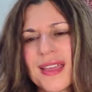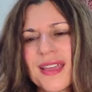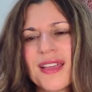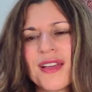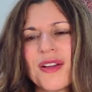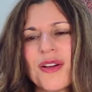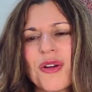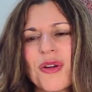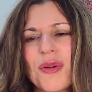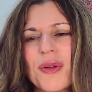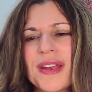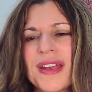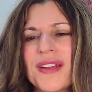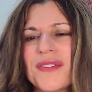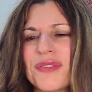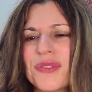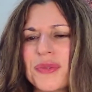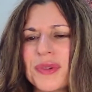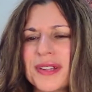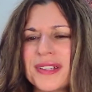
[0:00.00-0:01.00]
all right,
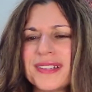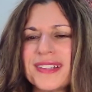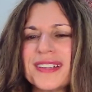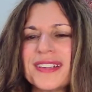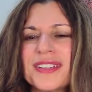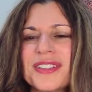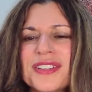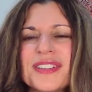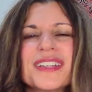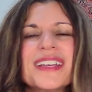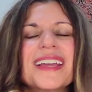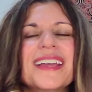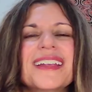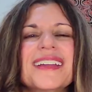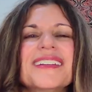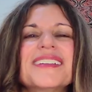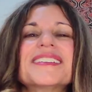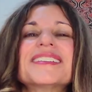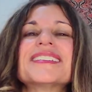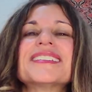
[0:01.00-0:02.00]
everyone. Good
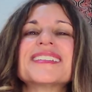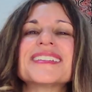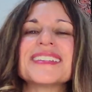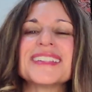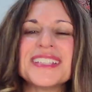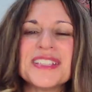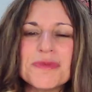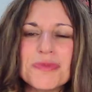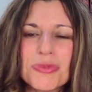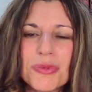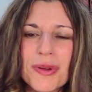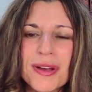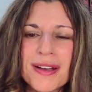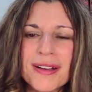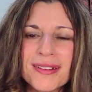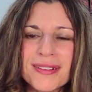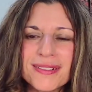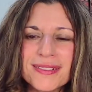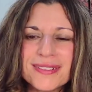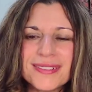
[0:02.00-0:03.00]
night. Sleep
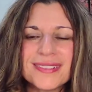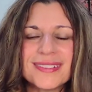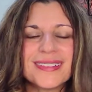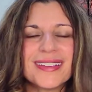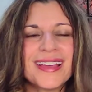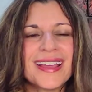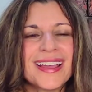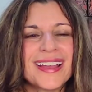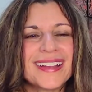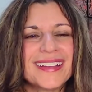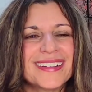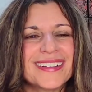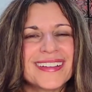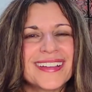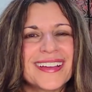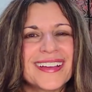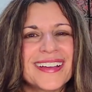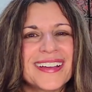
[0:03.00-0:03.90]
well, and